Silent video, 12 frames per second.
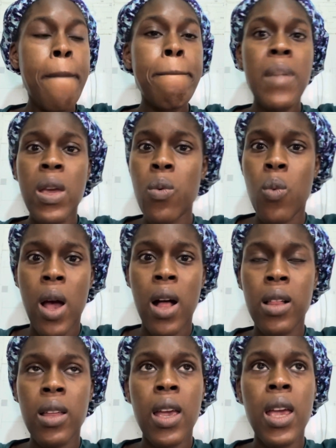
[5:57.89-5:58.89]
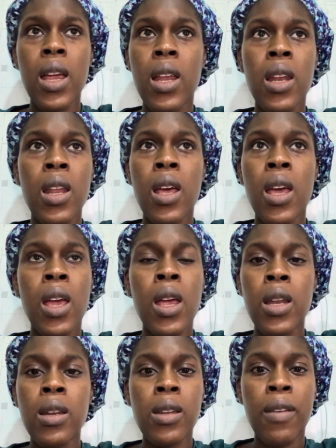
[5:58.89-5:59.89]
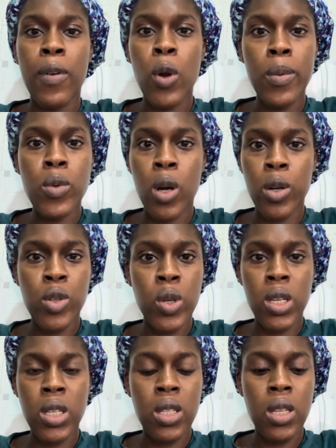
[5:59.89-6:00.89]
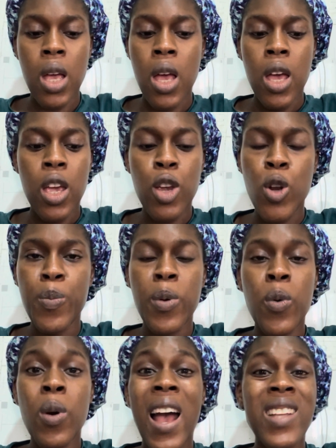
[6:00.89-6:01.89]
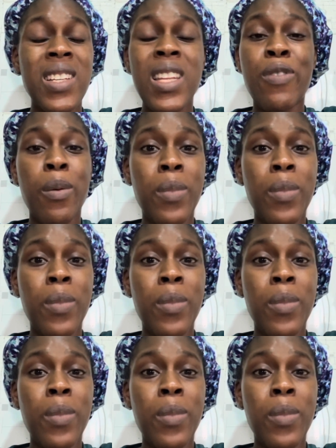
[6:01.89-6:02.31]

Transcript: Meanwhile, in developed countries, you know, people actually from